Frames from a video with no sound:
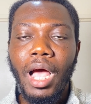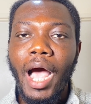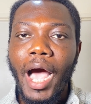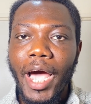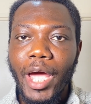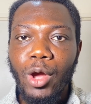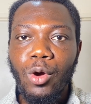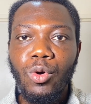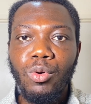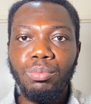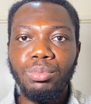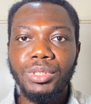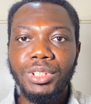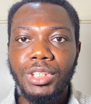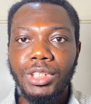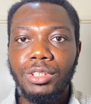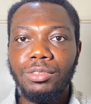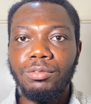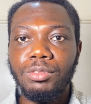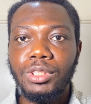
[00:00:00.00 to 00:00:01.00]
I hope
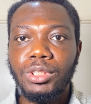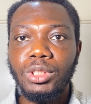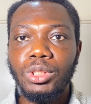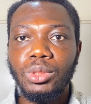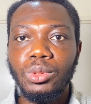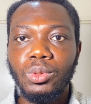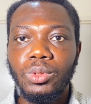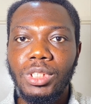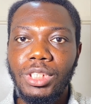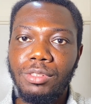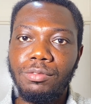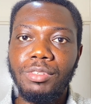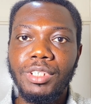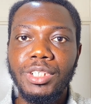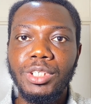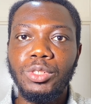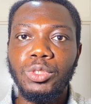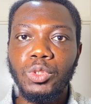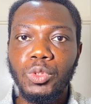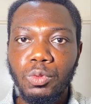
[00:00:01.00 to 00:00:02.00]
this video is
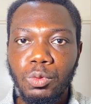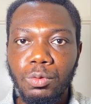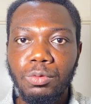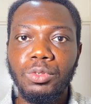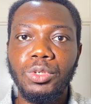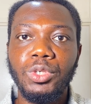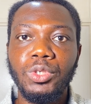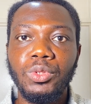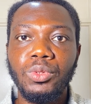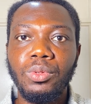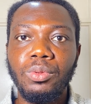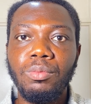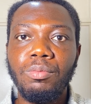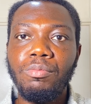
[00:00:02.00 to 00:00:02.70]
very useful for you.